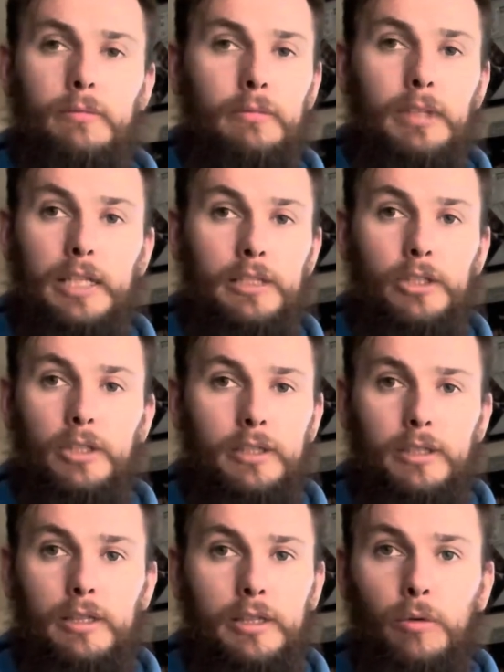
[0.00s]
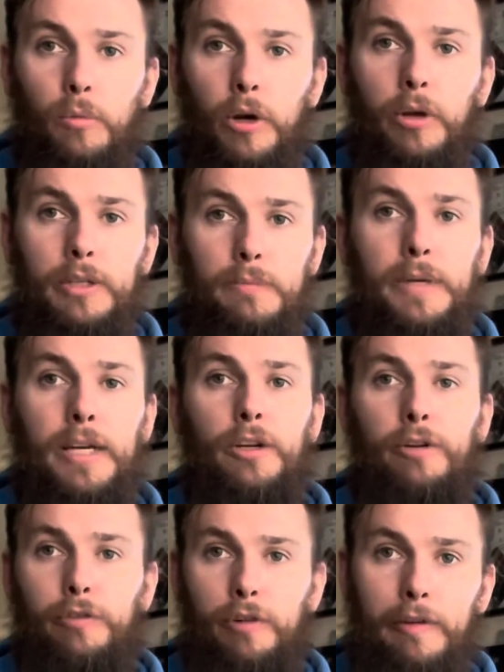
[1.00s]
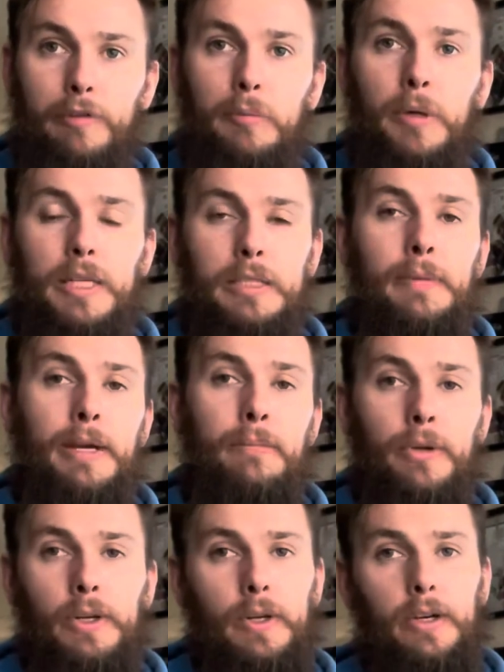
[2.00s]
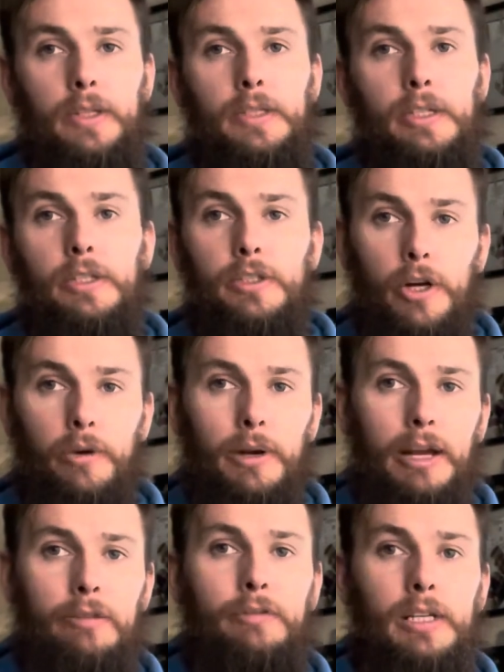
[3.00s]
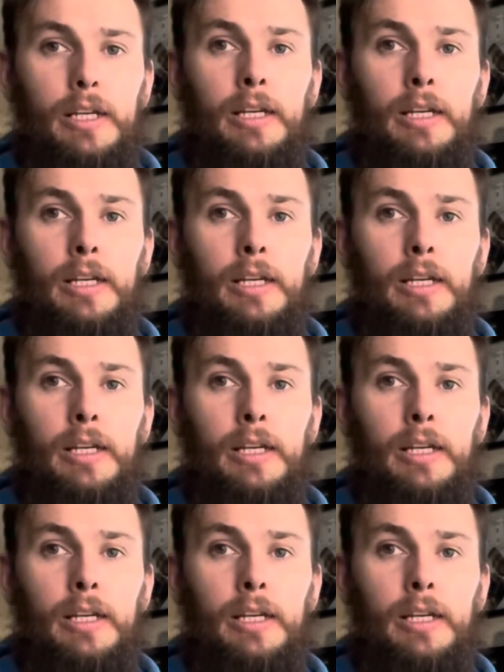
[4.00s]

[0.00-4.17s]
It's just the world is big enough for everybody to make money, guys. So you don't have to